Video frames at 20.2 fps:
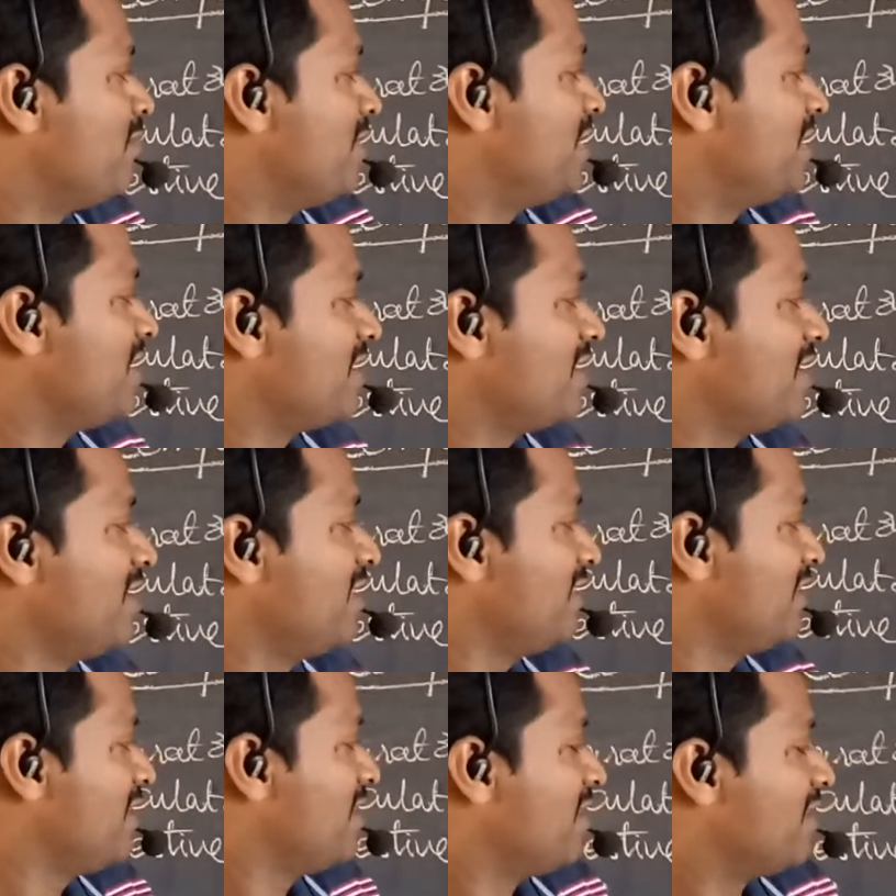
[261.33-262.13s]

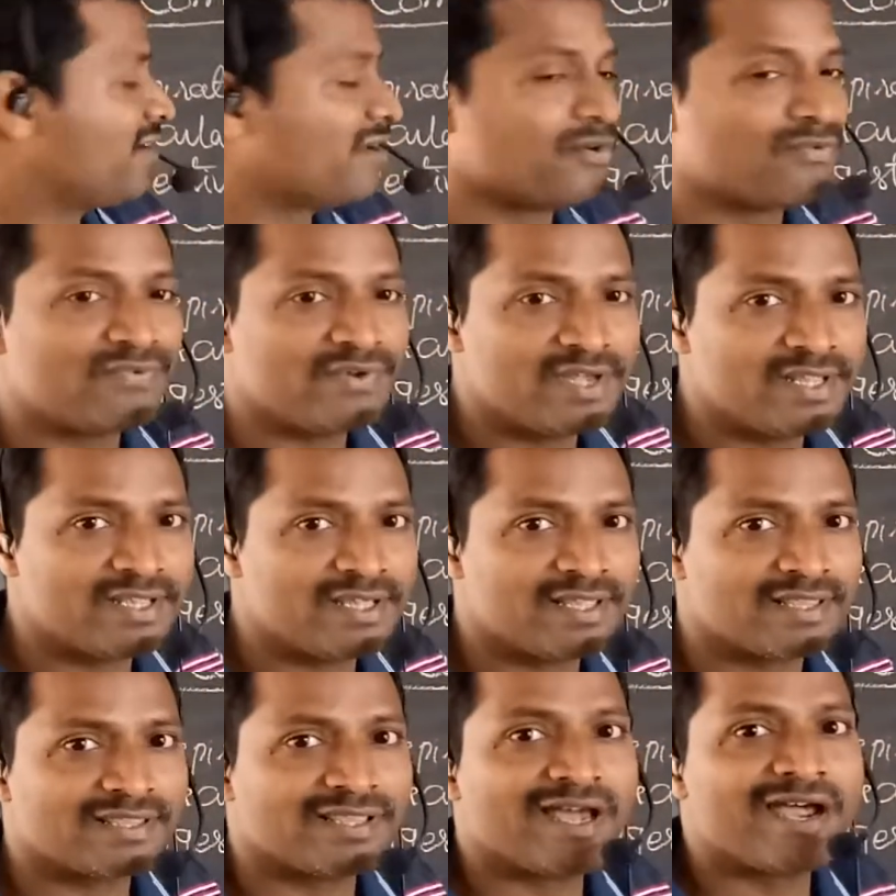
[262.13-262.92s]
minerals,
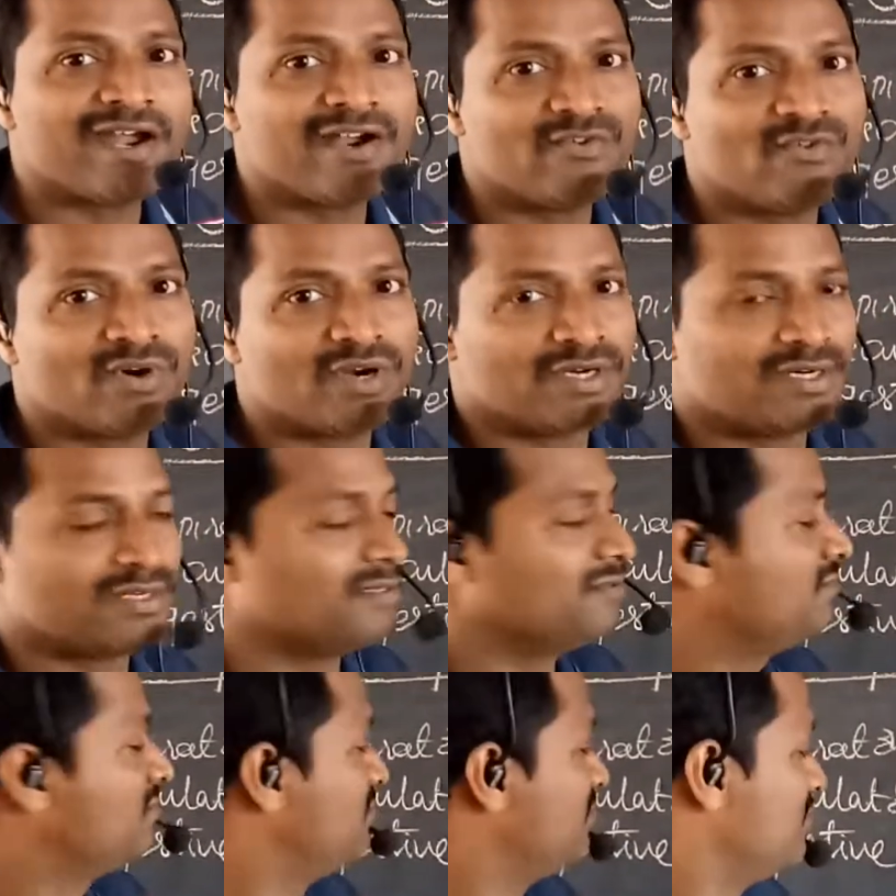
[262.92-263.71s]
roughages and water.
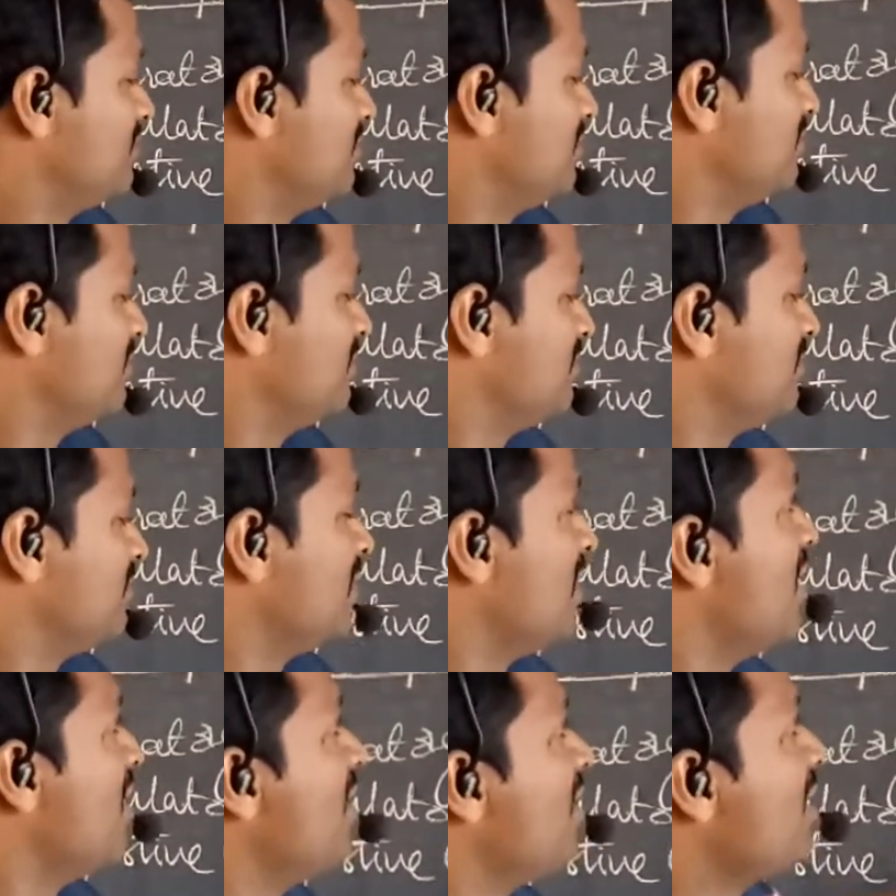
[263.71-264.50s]

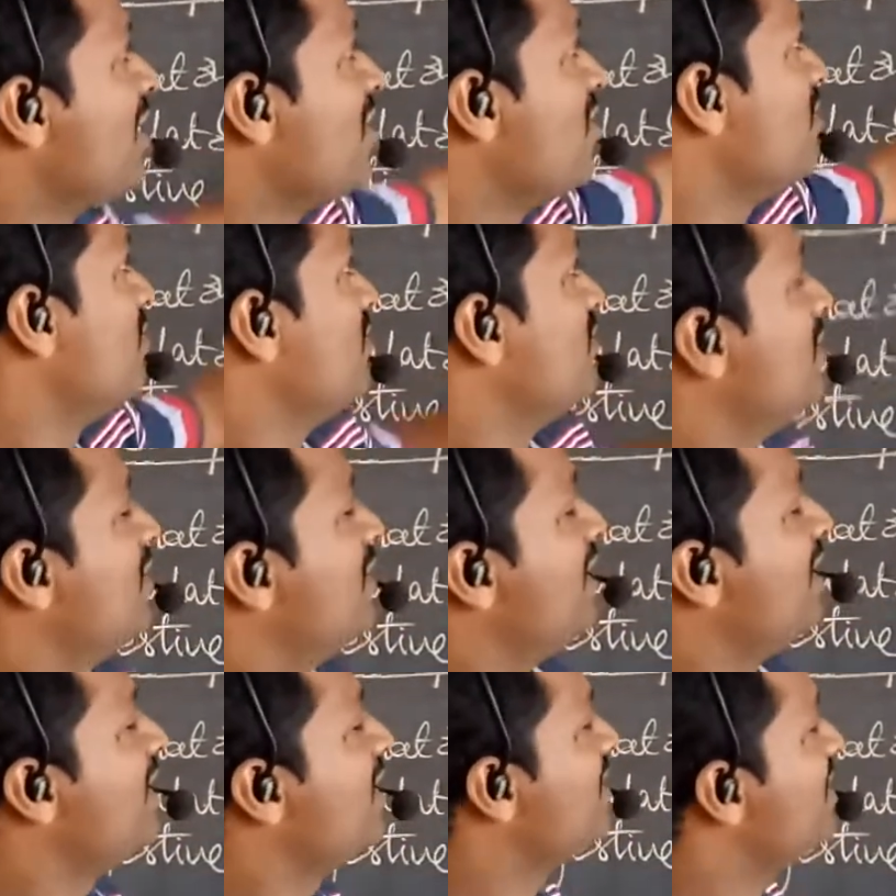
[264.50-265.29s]
Now
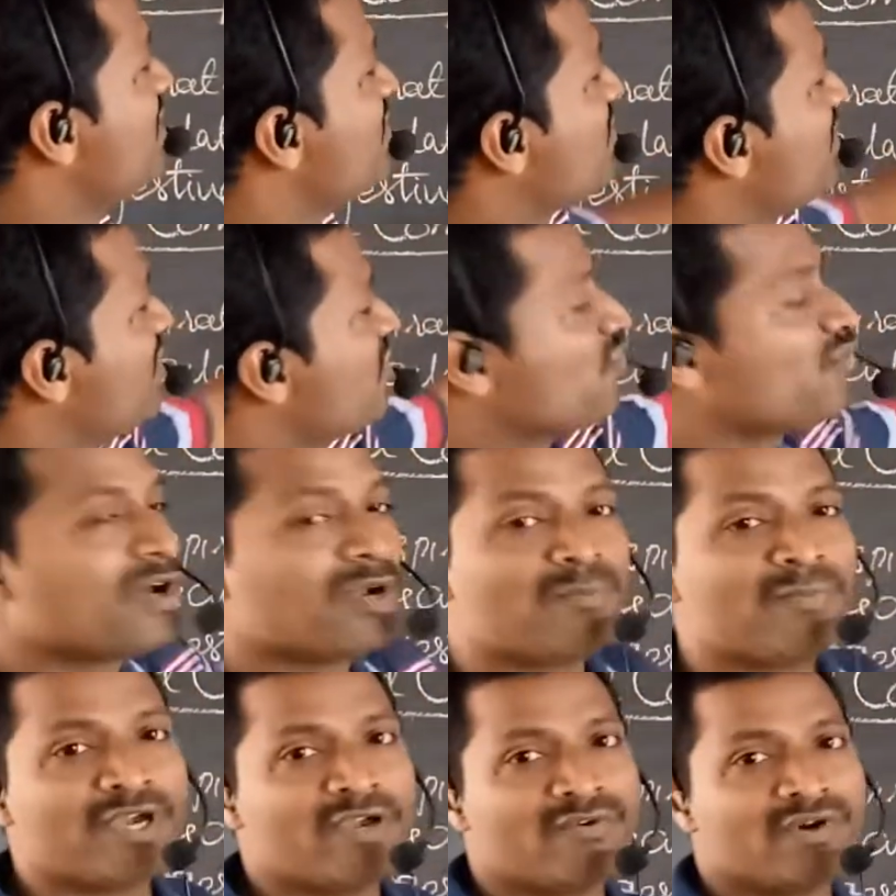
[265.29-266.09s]
let us discuss
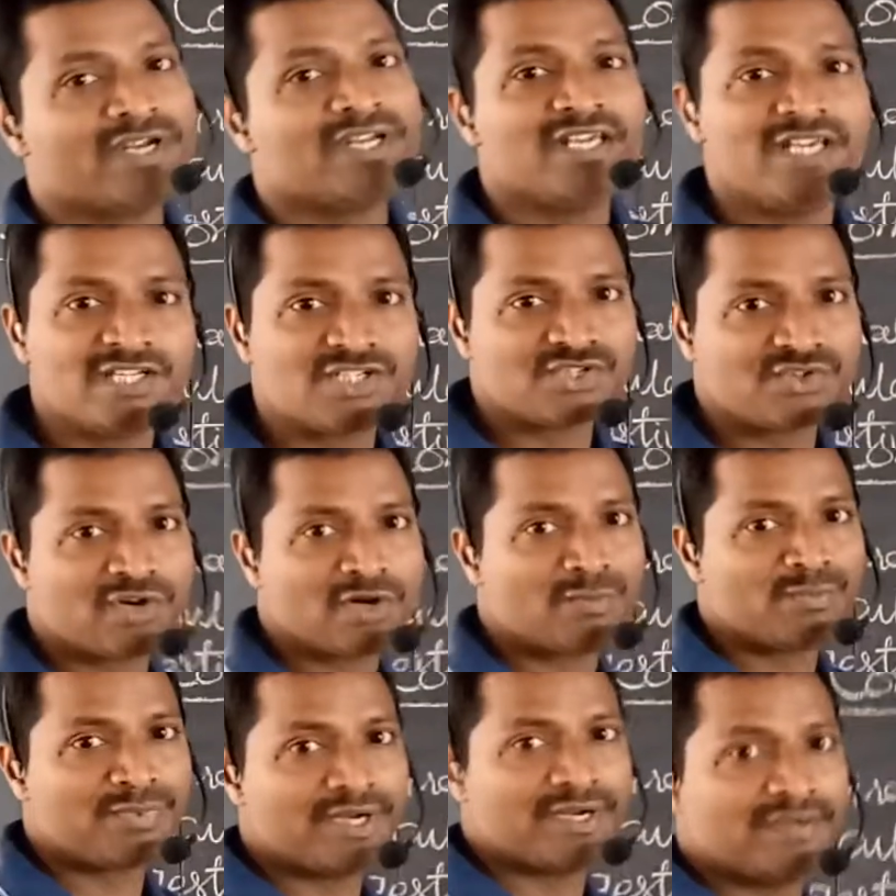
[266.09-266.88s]
one by one each
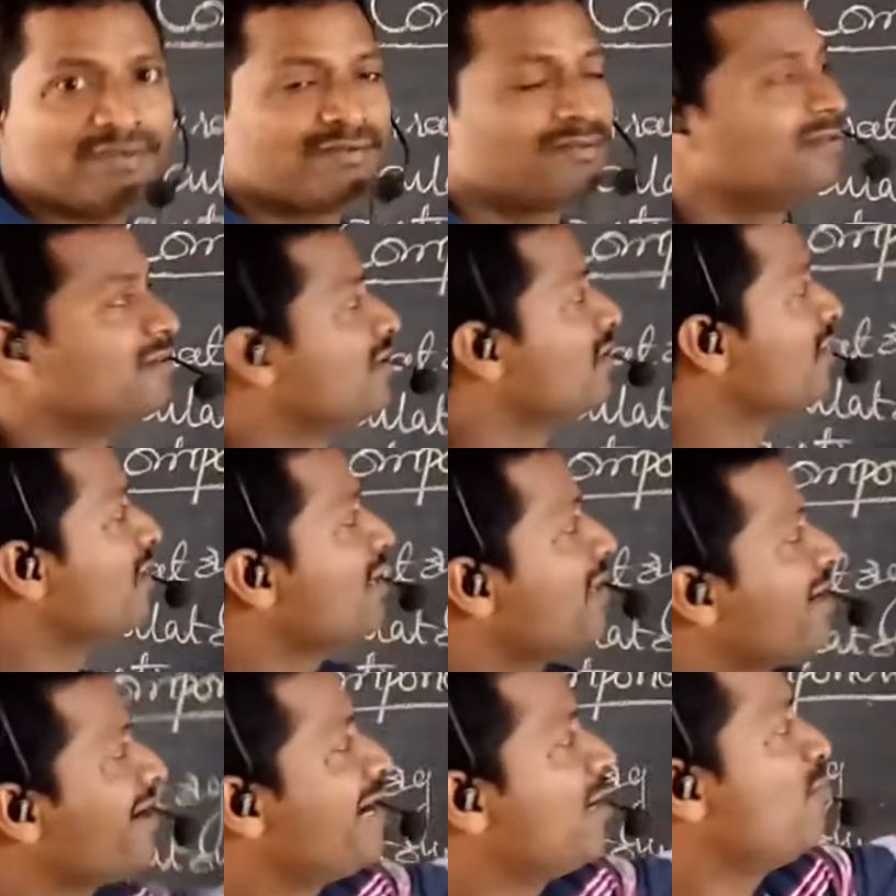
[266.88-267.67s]
component.
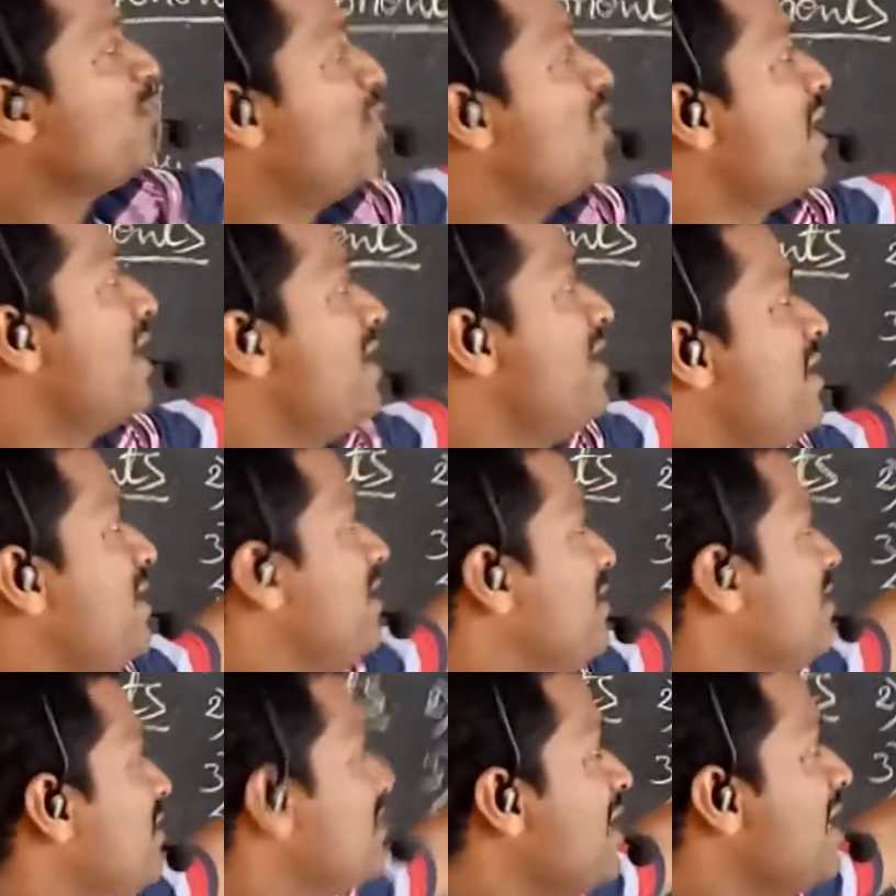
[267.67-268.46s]

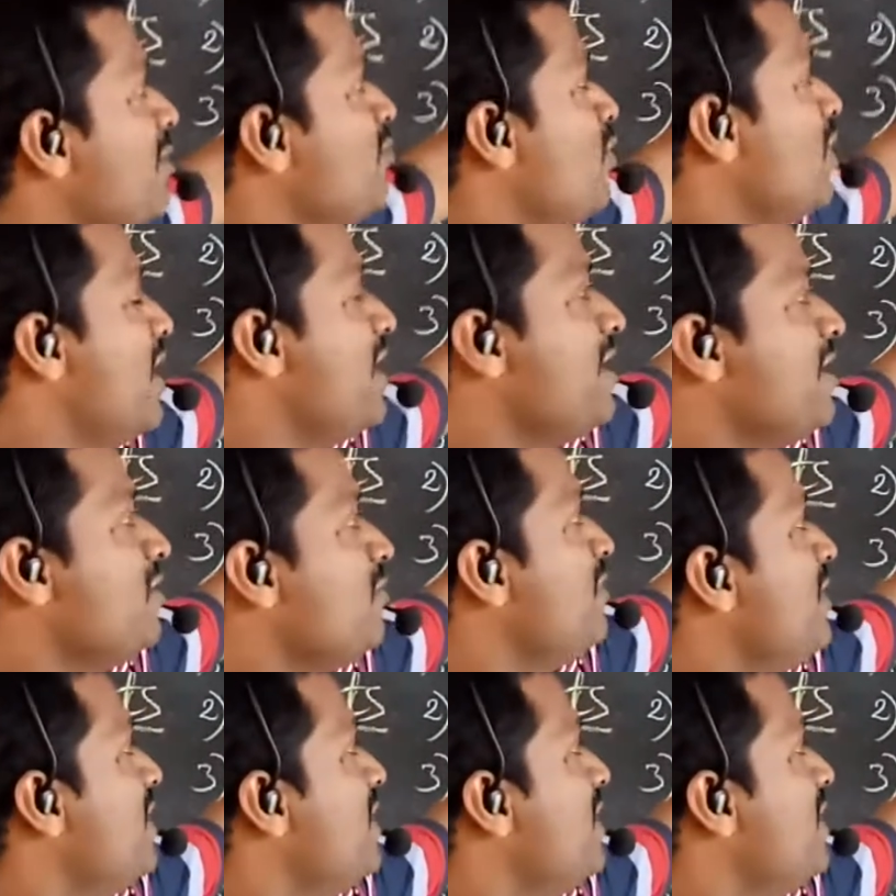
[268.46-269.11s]
Carbohydrate. Carbohydrate